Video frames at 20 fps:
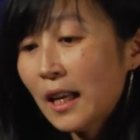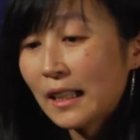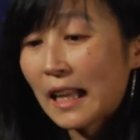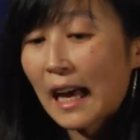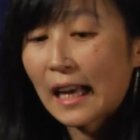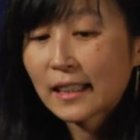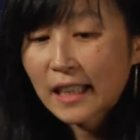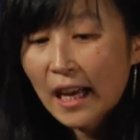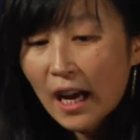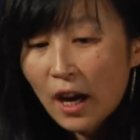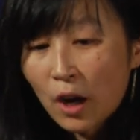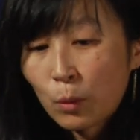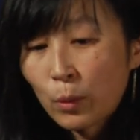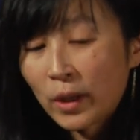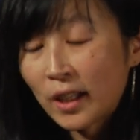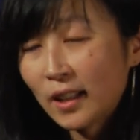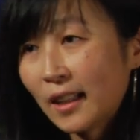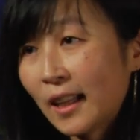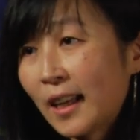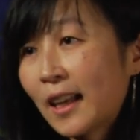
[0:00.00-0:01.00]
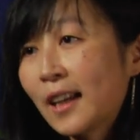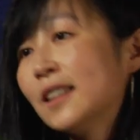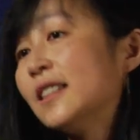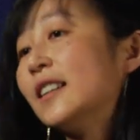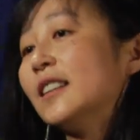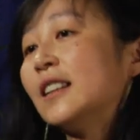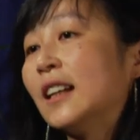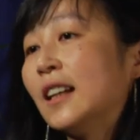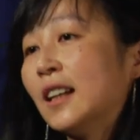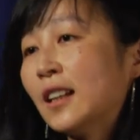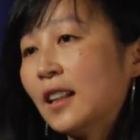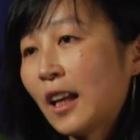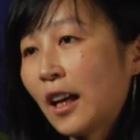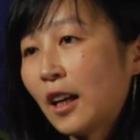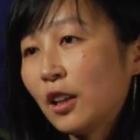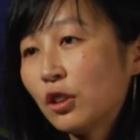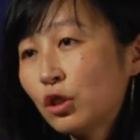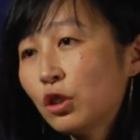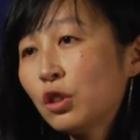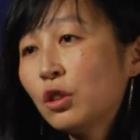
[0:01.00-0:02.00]
That's how we link the
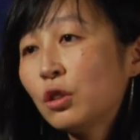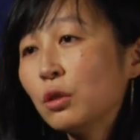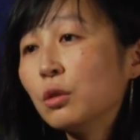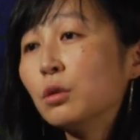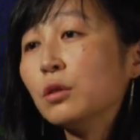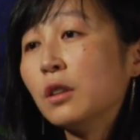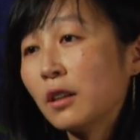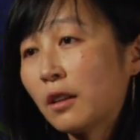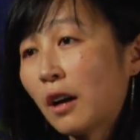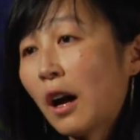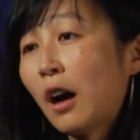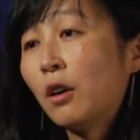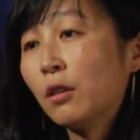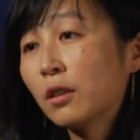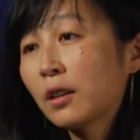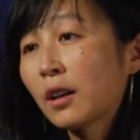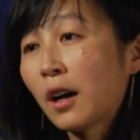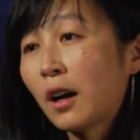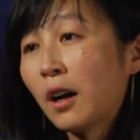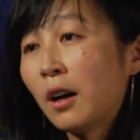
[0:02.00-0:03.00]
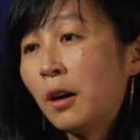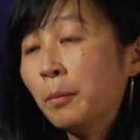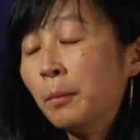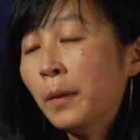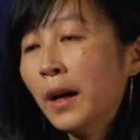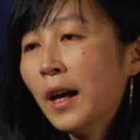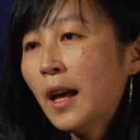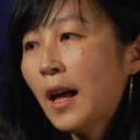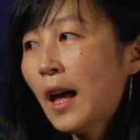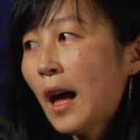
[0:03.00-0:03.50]
DNA to their outcome.